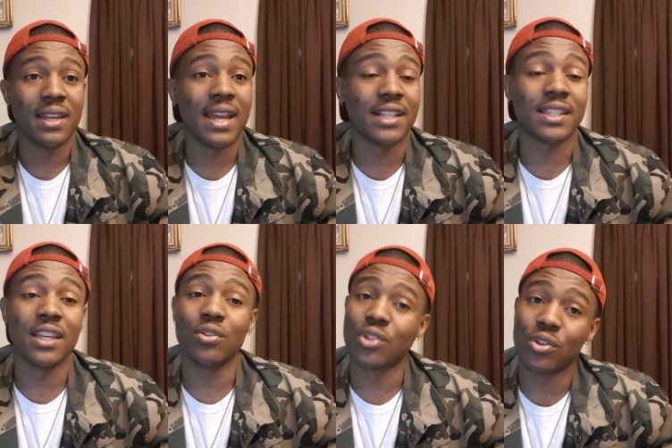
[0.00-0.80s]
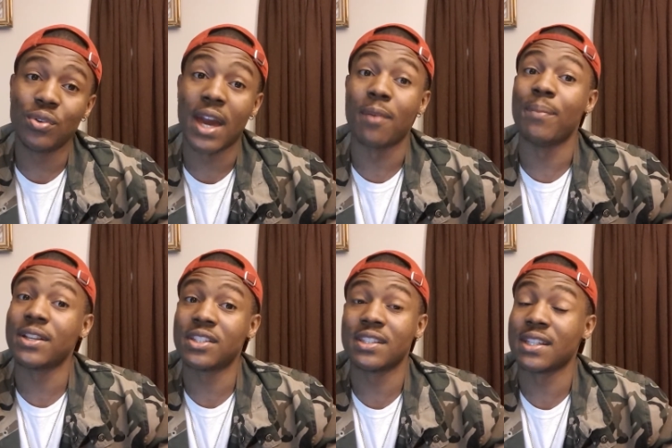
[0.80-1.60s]
Next thing you know, you got
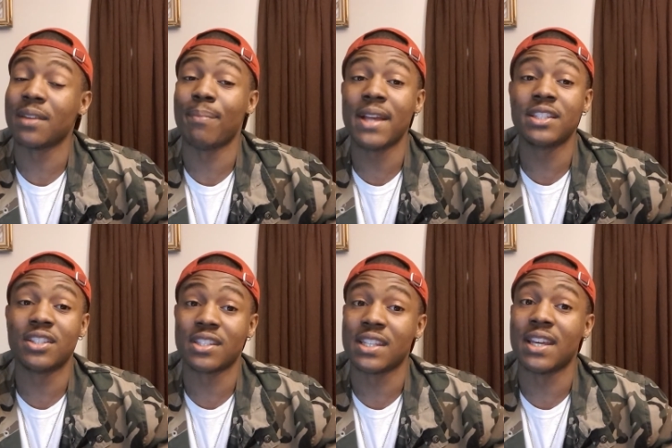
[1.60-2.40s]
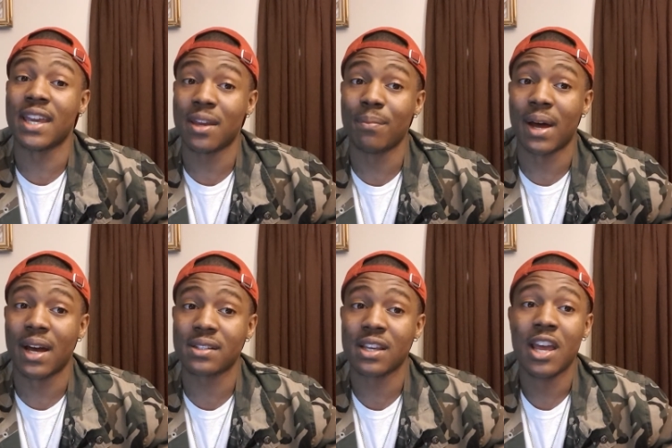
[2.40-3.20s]
messages messages in your
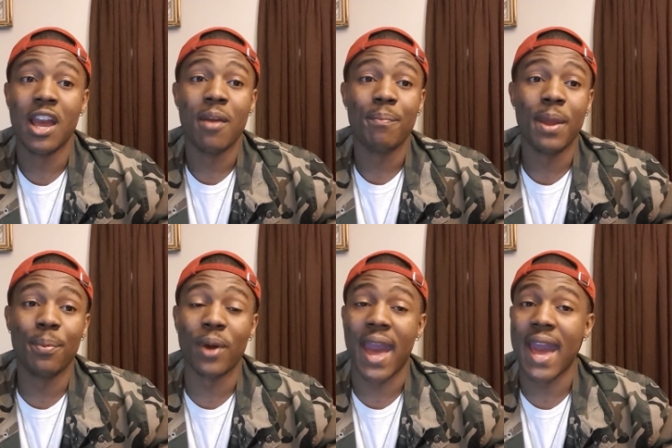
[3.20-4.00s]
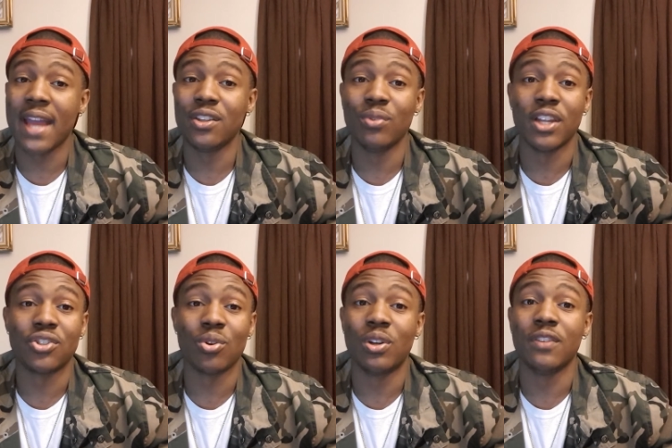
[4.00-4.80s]
inbox. People adding you
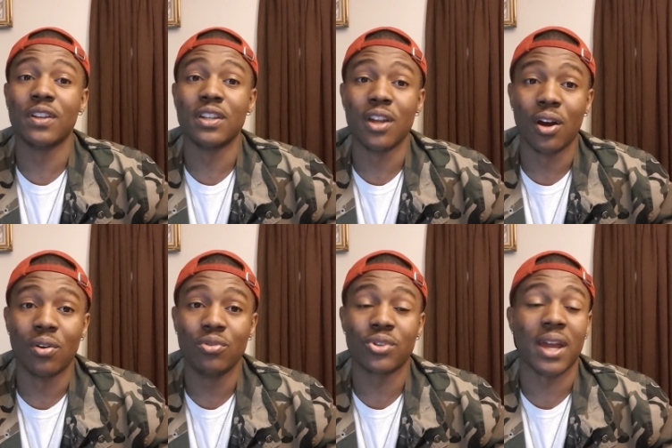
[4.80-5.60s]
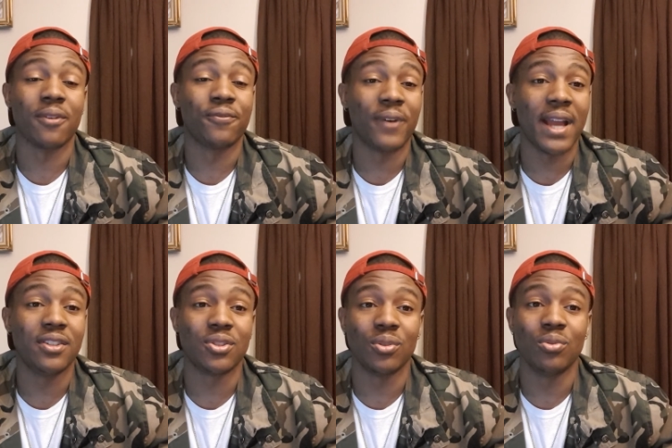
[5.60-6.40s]
that you don't even know, trying to
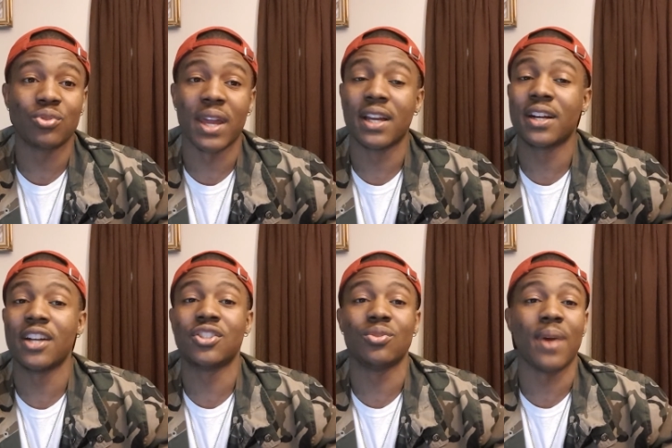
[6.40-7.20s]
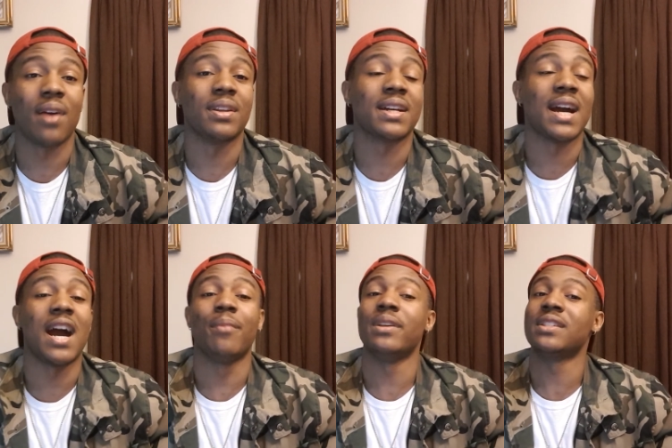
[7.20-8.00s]
fight you, trying to cuss you out in the
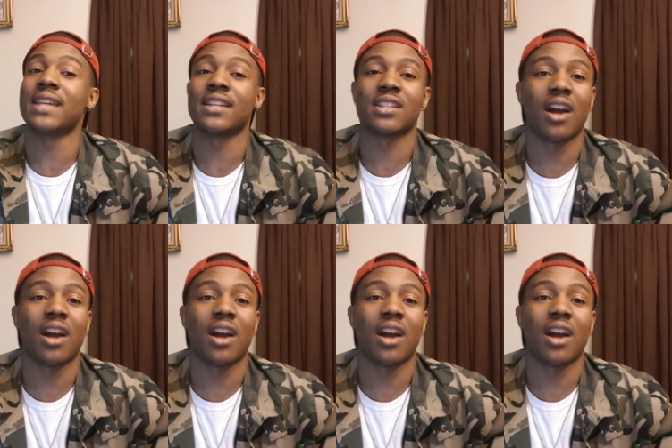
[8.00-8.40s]
comments section,